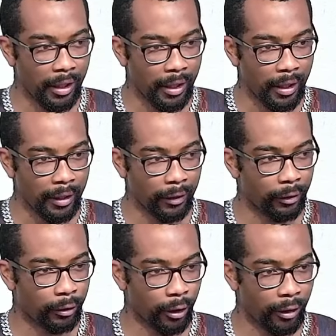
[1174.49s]
in, a
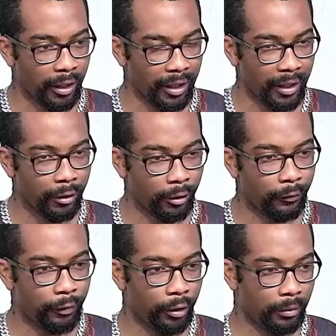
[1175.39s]
lo in a good
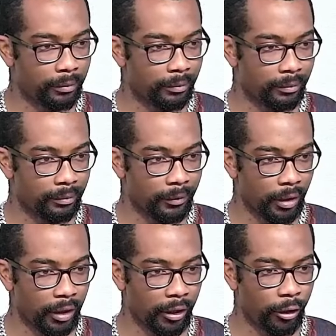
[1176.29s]
view, in a
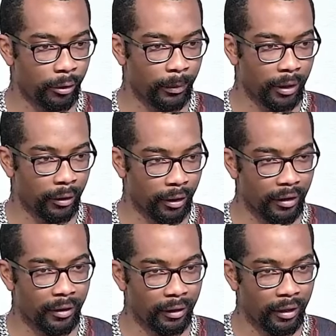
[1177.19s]
human you can.
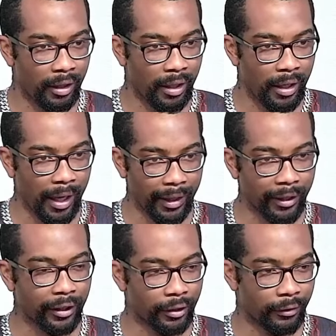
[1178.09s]
I like the
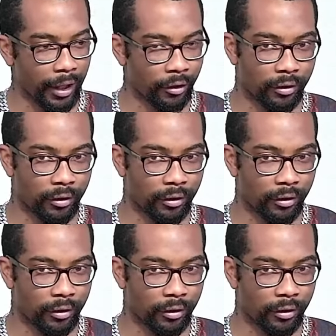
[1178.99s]
interaction.